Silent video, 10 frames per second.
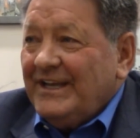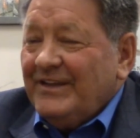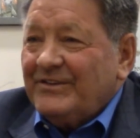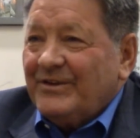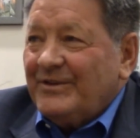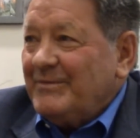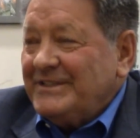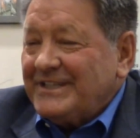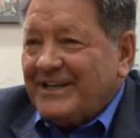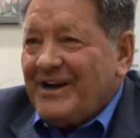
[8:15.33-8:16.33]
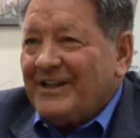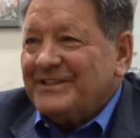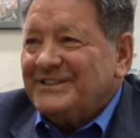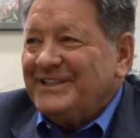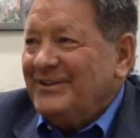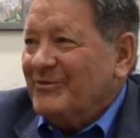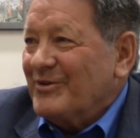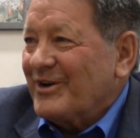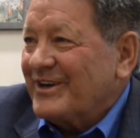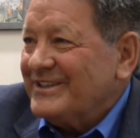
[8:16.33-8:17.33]
So, I mean, psychology didn't
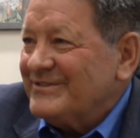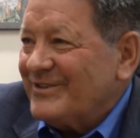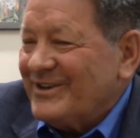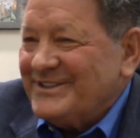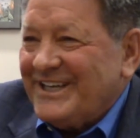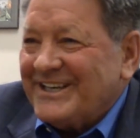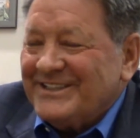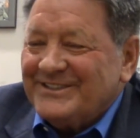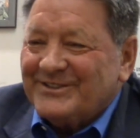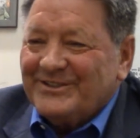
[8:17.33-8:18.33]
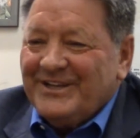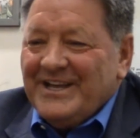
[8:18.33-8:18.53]
work as far as that concerned.